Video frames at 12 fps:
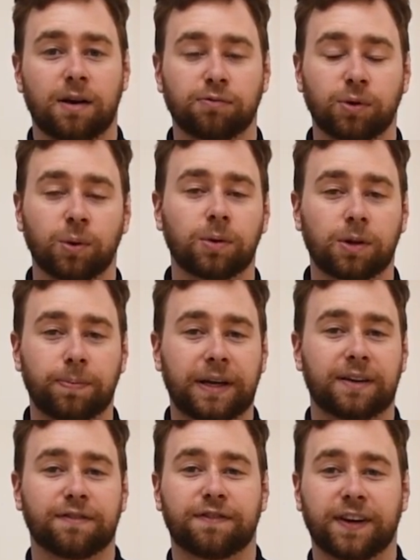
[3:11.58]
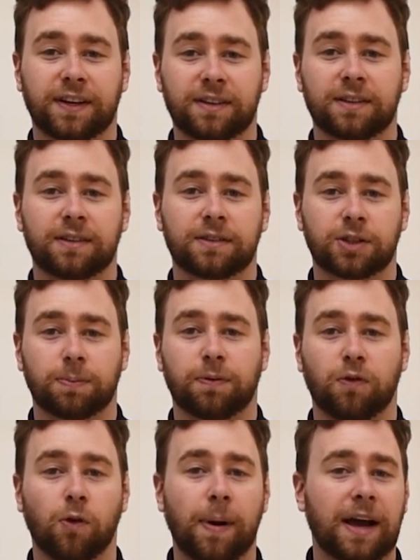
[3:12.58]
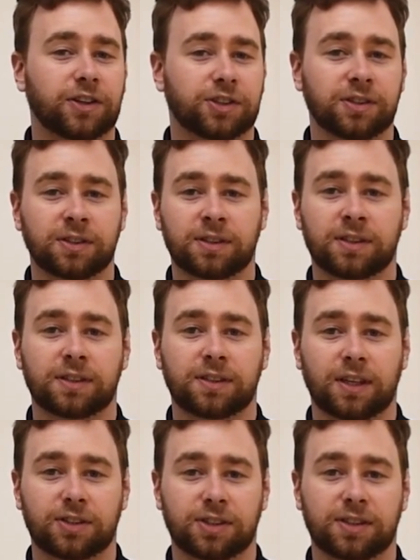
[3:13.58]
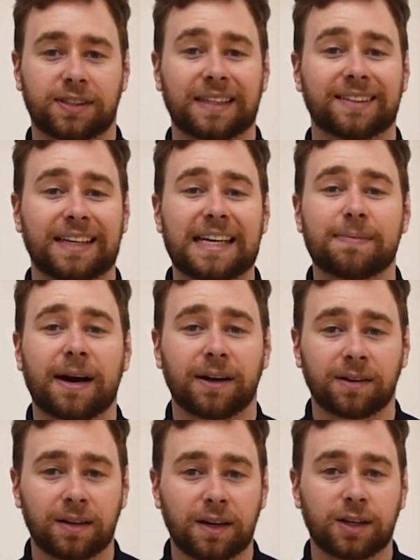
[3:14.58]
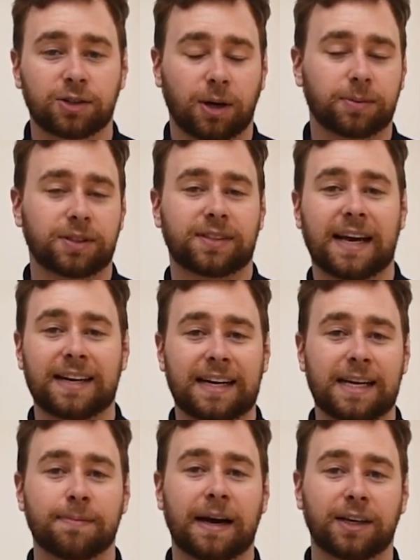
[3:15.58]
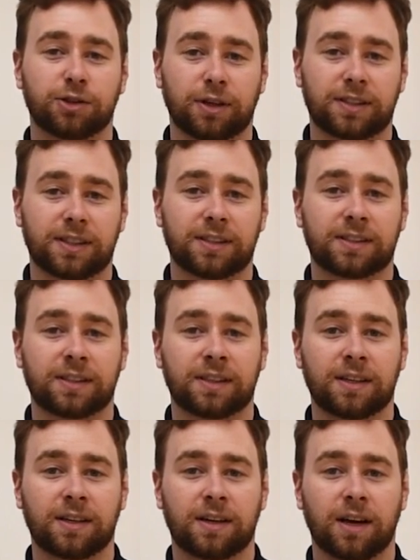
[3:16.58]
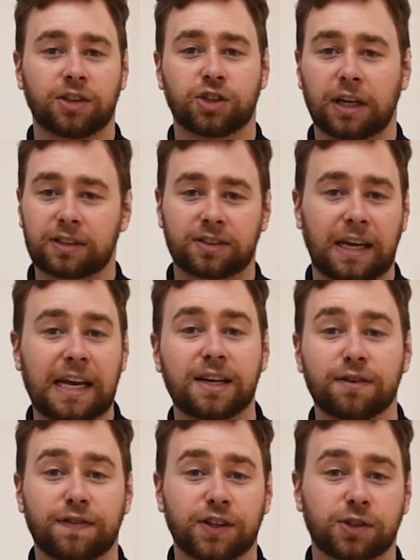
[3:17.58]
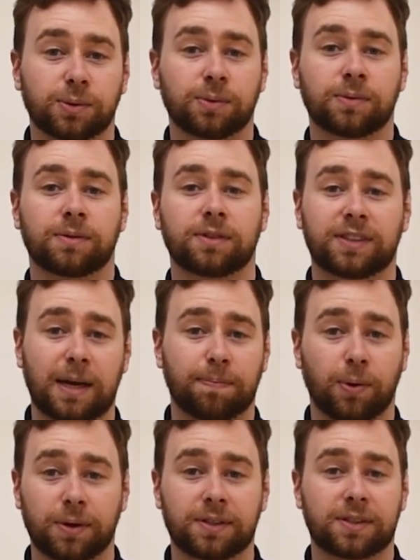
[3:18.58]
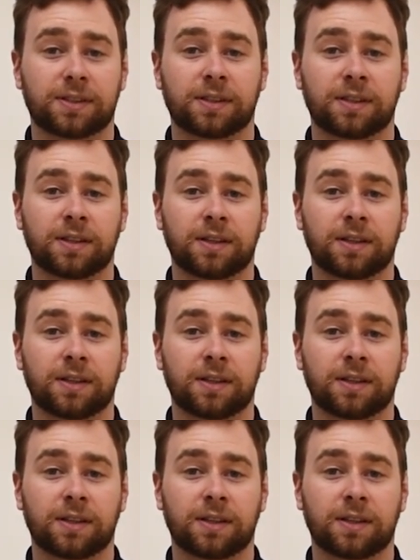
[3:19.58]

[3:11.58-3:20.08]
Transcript: a rule can be configured to perform actions such as send an email to up to ten email addresses, adjust individual set points,